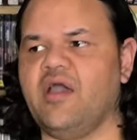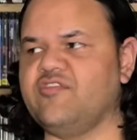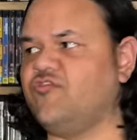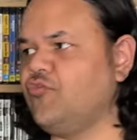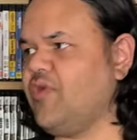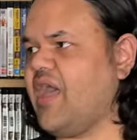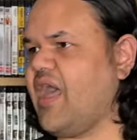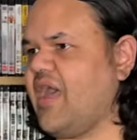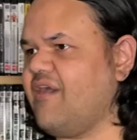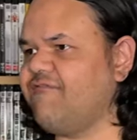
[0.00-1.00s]
I do
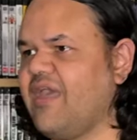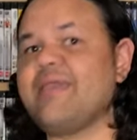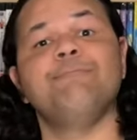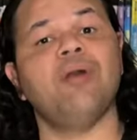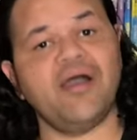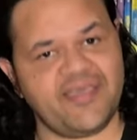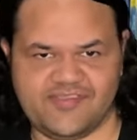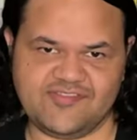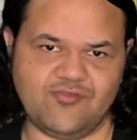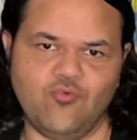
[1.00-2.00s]
have a
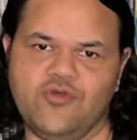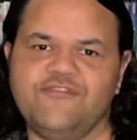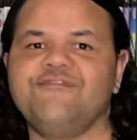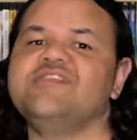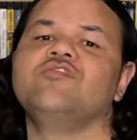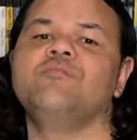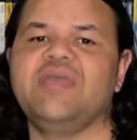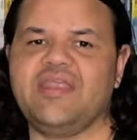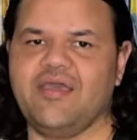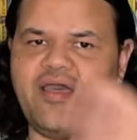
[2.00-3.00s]
bias towards physical
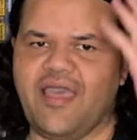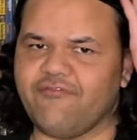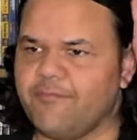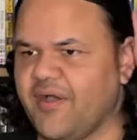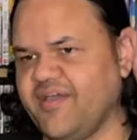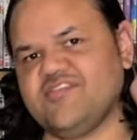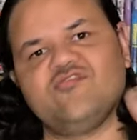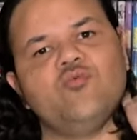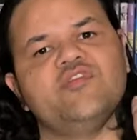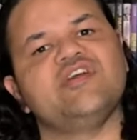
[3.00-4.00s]
media. I have a bias
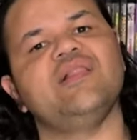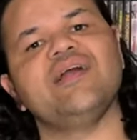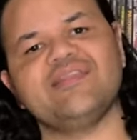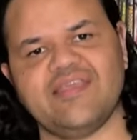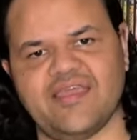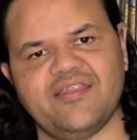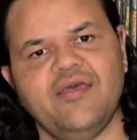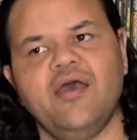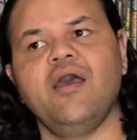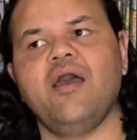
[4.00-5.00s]
towards collecting it.
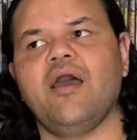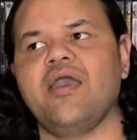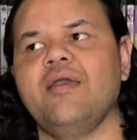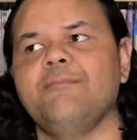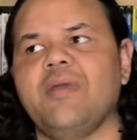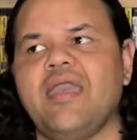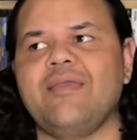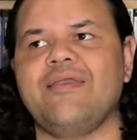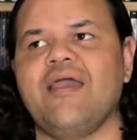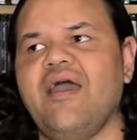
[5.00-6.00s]
I am
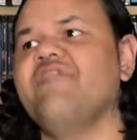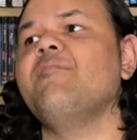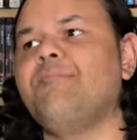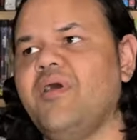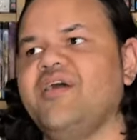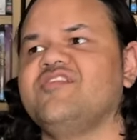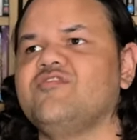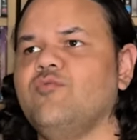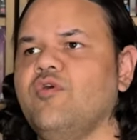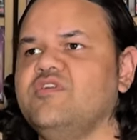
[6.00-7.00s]
I have a bias
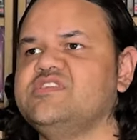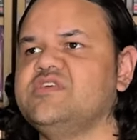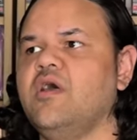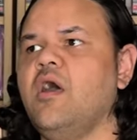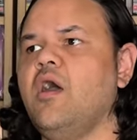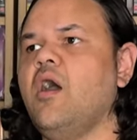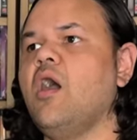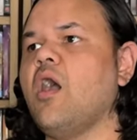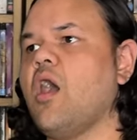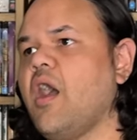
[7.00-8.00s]
towards
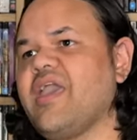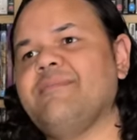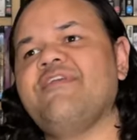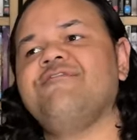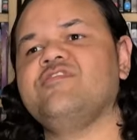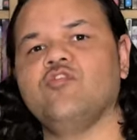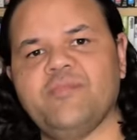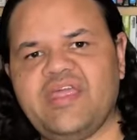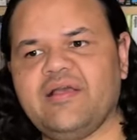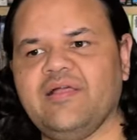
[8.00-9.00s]
I am a physical
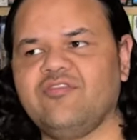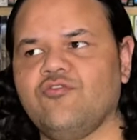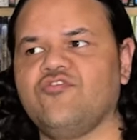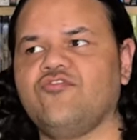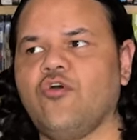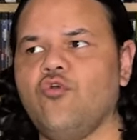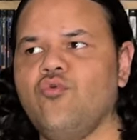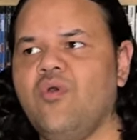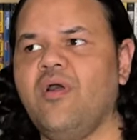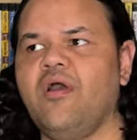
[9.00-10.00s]
media collector,
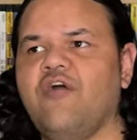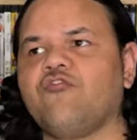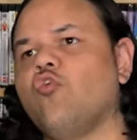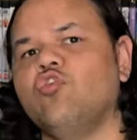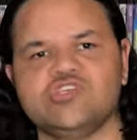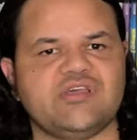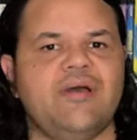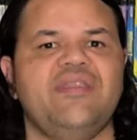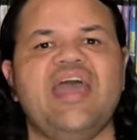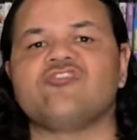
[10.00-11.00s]
so of course
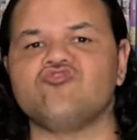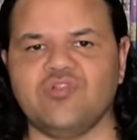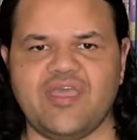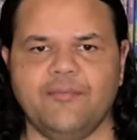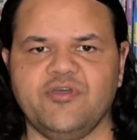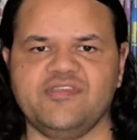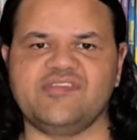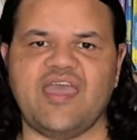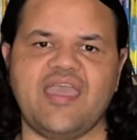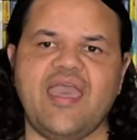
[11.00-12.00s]
naturally I'm going to
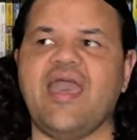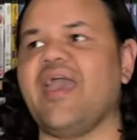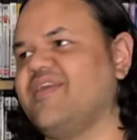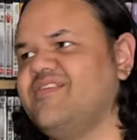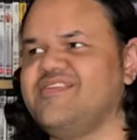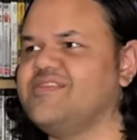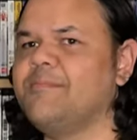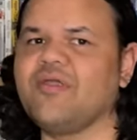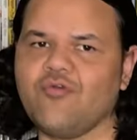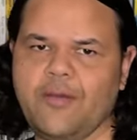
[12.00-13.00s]
say, hey, this is a
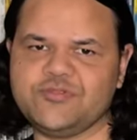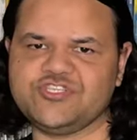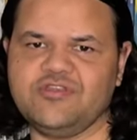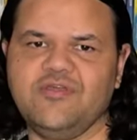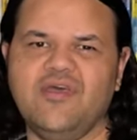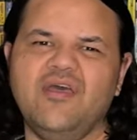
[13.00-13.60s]
better option.